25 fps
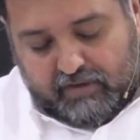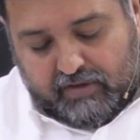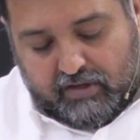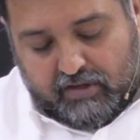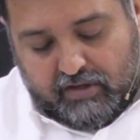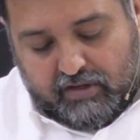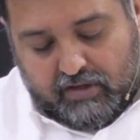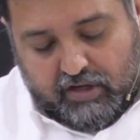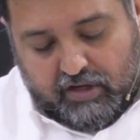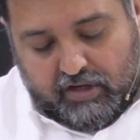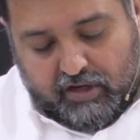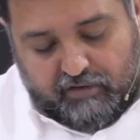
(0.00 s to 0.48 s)

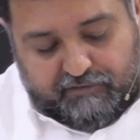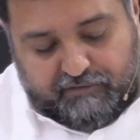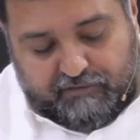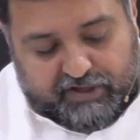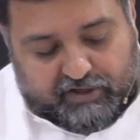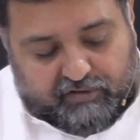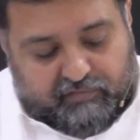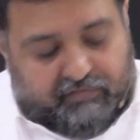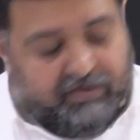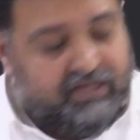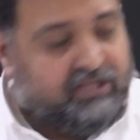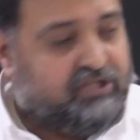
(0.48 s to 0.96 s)
with
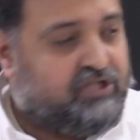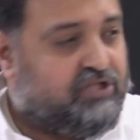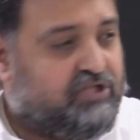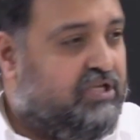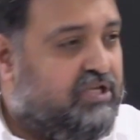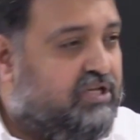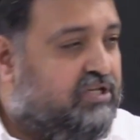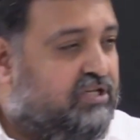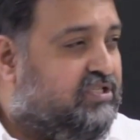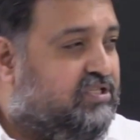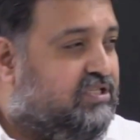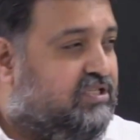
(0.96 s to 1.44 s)
which
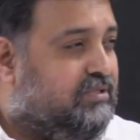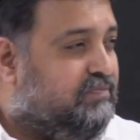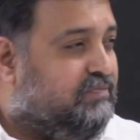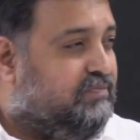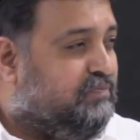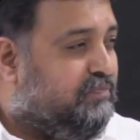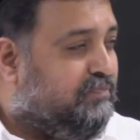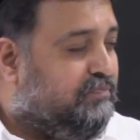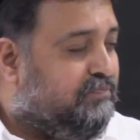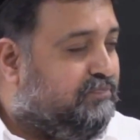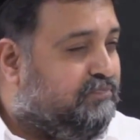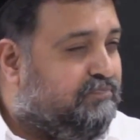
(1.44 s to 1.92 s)
this
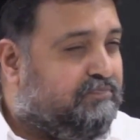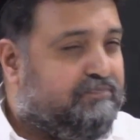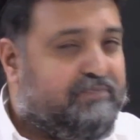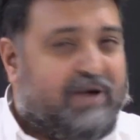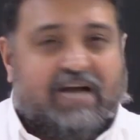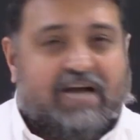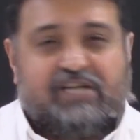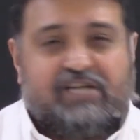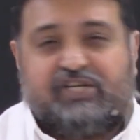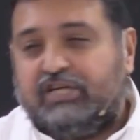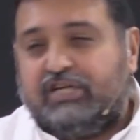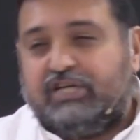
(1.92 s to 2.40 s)

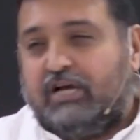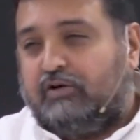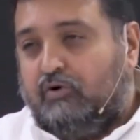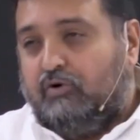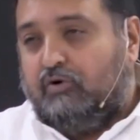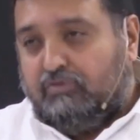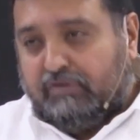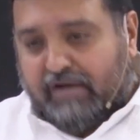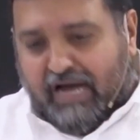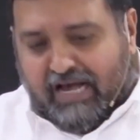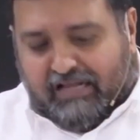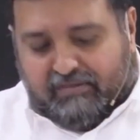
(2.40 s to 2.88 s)
Pasha
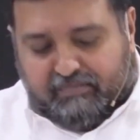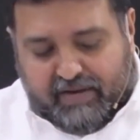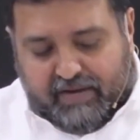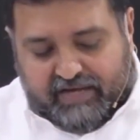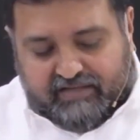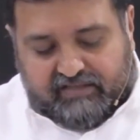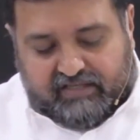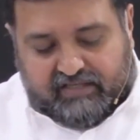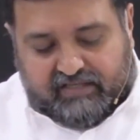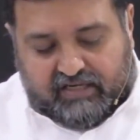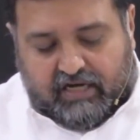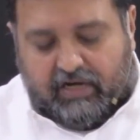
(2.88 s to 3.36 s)
Chukat
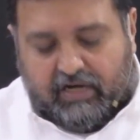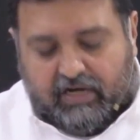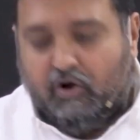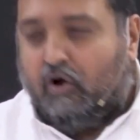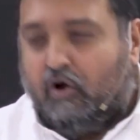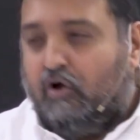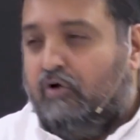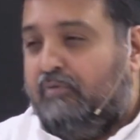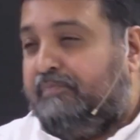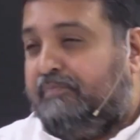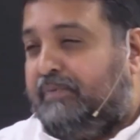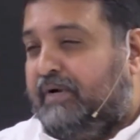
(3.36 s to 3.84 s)
basically
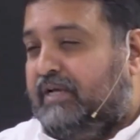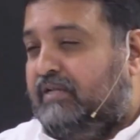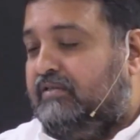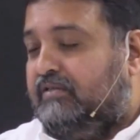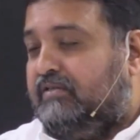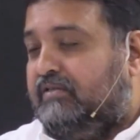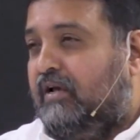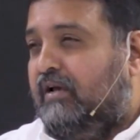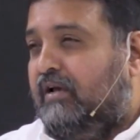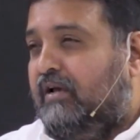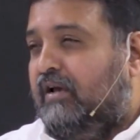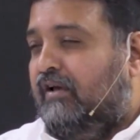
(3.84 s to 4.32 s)
opens,
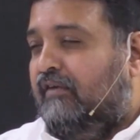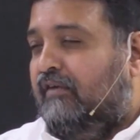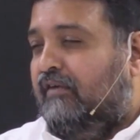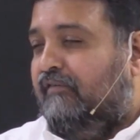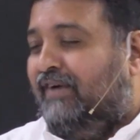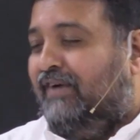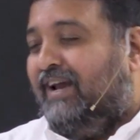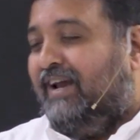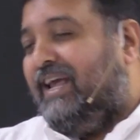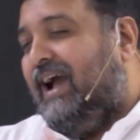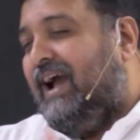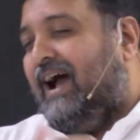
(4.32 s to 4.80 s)
very
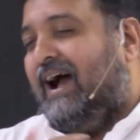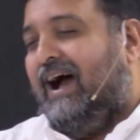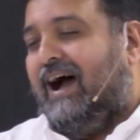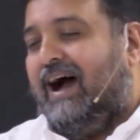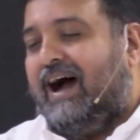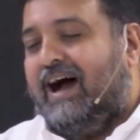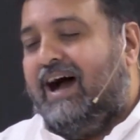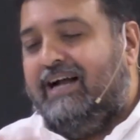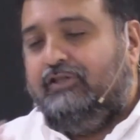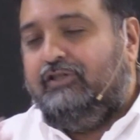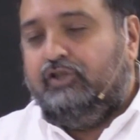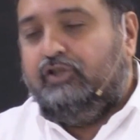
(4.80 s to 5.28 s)

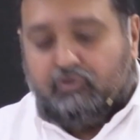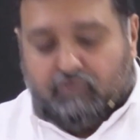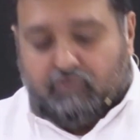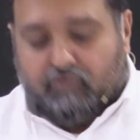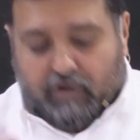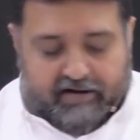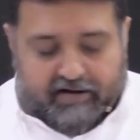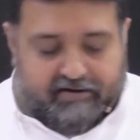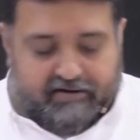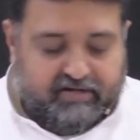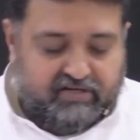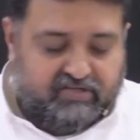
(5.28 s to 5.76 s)
hard to
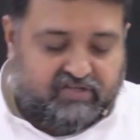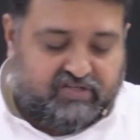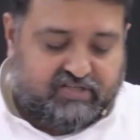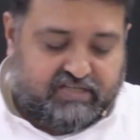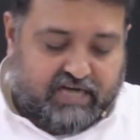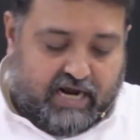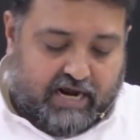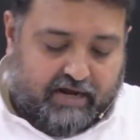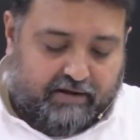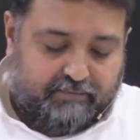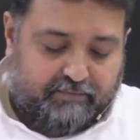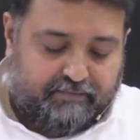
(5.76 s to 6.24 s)

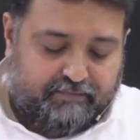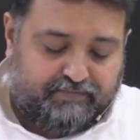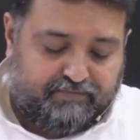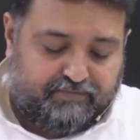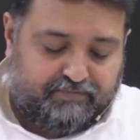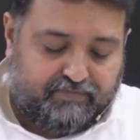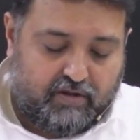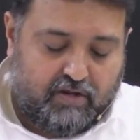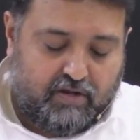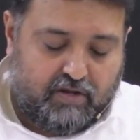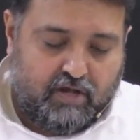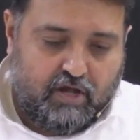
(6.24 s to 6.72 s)
understand.
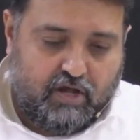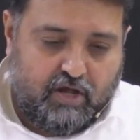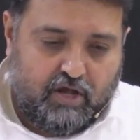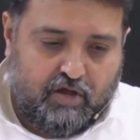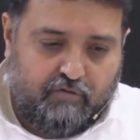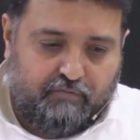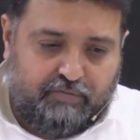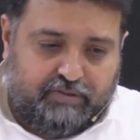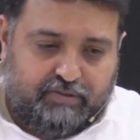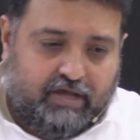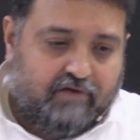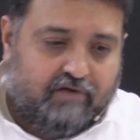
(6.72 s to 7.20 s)

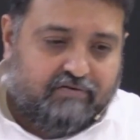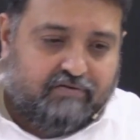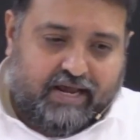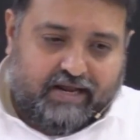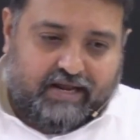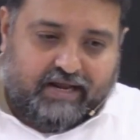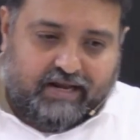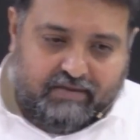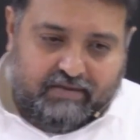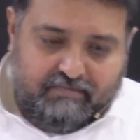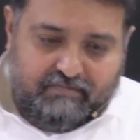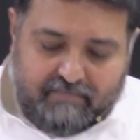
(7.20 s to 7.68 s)
Without
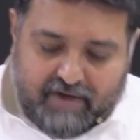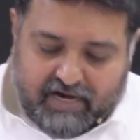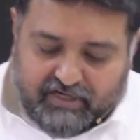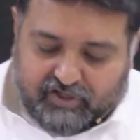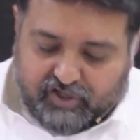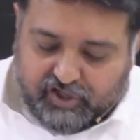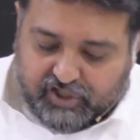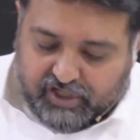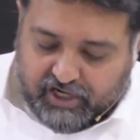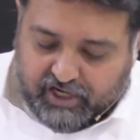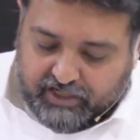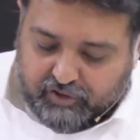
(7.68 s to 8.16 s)
getting much
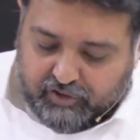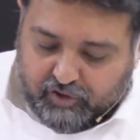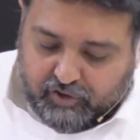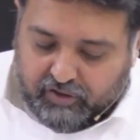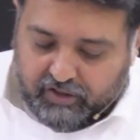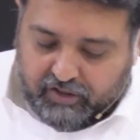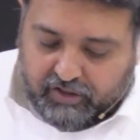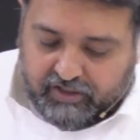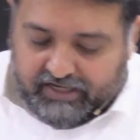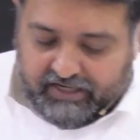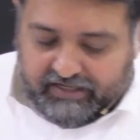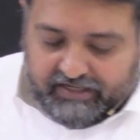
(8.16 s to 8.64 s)
into the
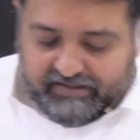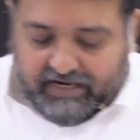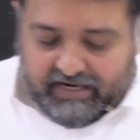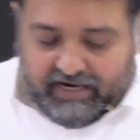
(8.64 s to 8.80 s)
detail,